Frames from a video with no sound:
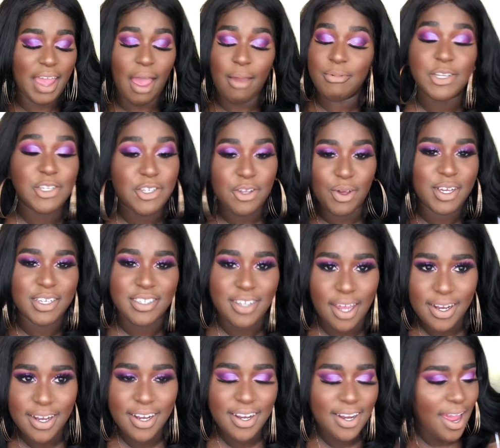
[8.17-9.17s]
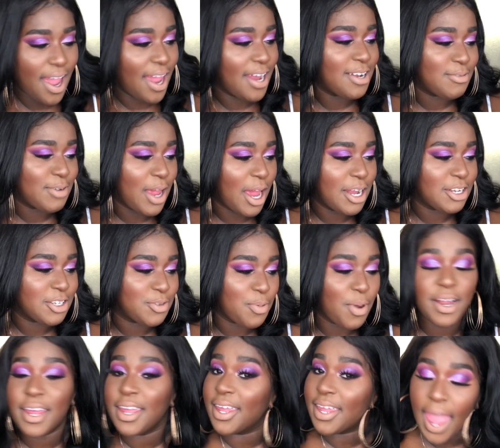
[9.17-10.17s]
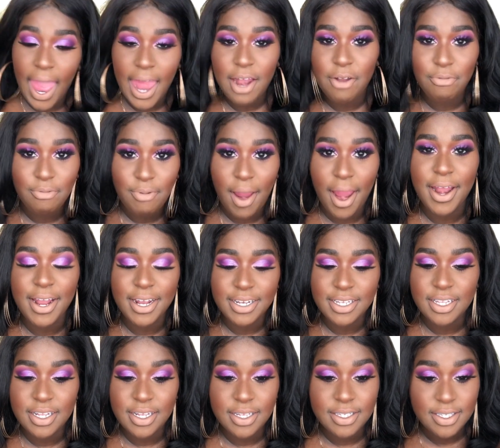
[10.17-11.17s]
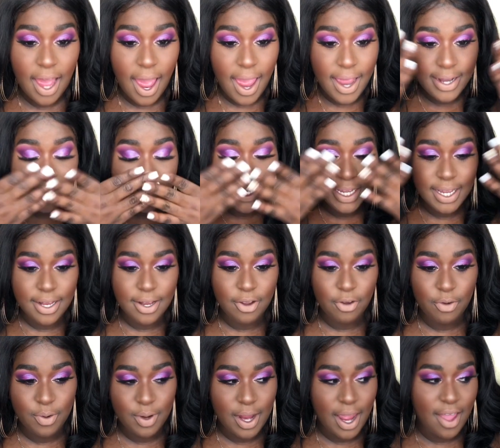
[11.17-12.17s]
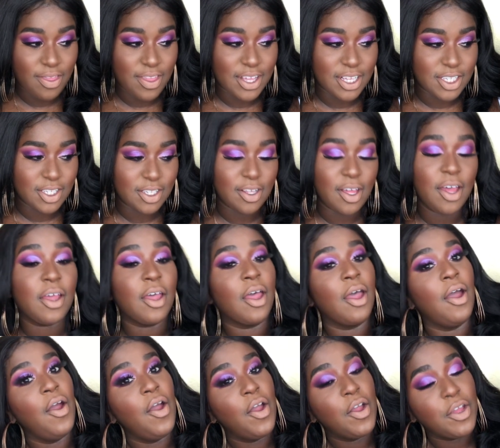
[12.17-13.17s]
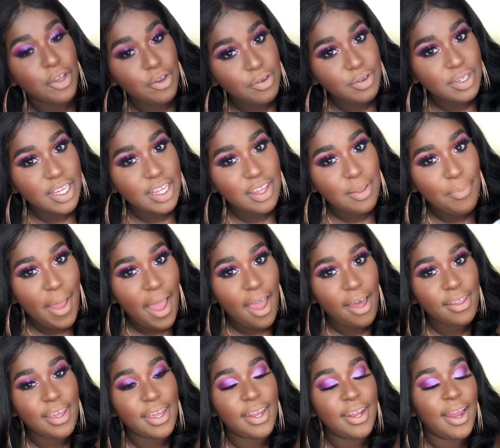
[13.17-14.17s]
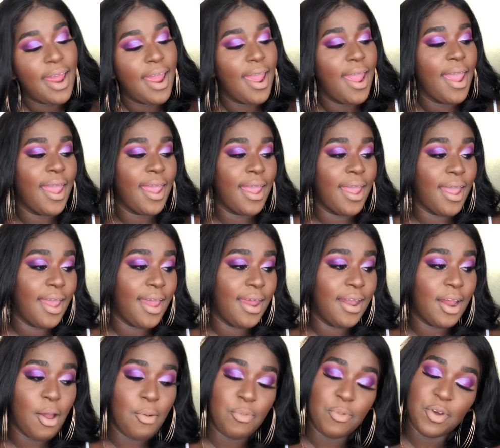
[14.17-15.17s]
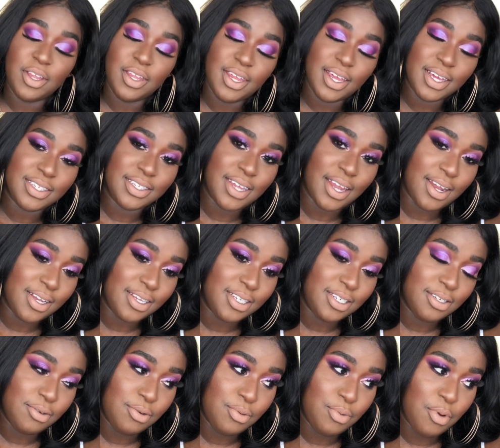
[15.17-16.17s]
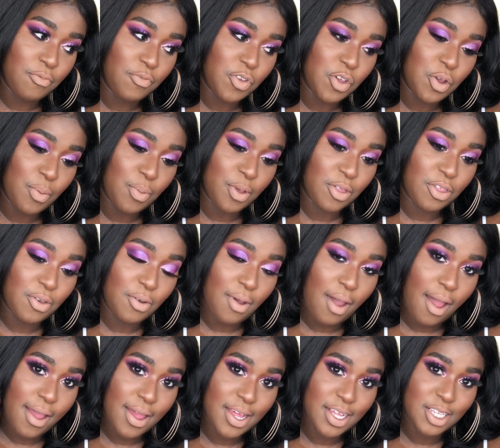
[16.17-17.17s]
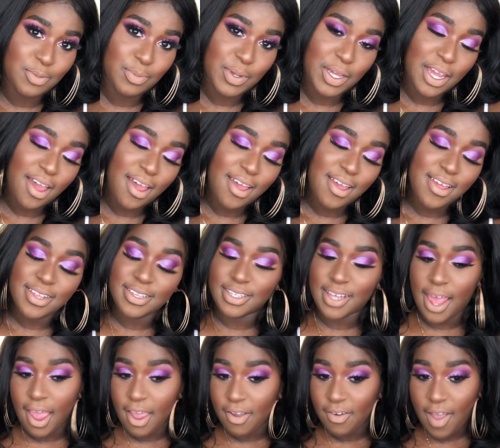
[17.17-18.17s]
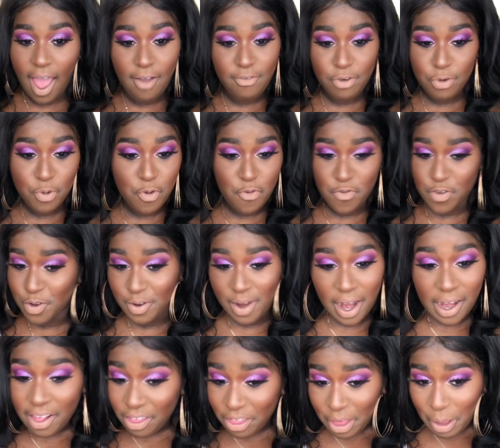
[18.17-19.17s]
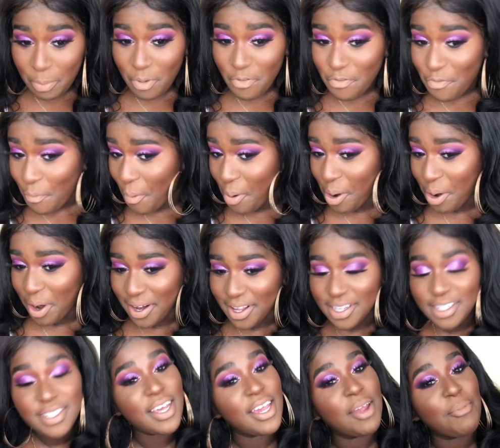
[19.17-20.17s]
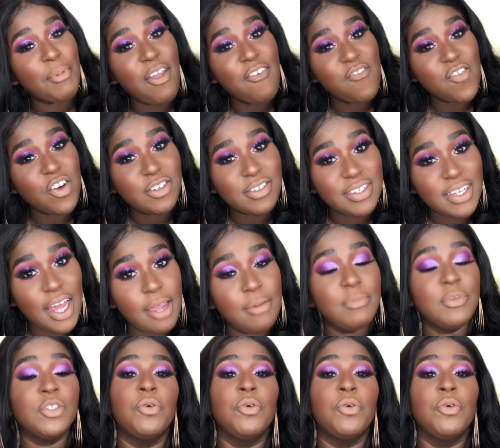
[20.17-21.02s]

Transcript: I'm just so excited. I just want to get right into this. I did create this look using the palette, and I'm really excited to review it with you guys because I haven't reviewed anything before and it's like my first time.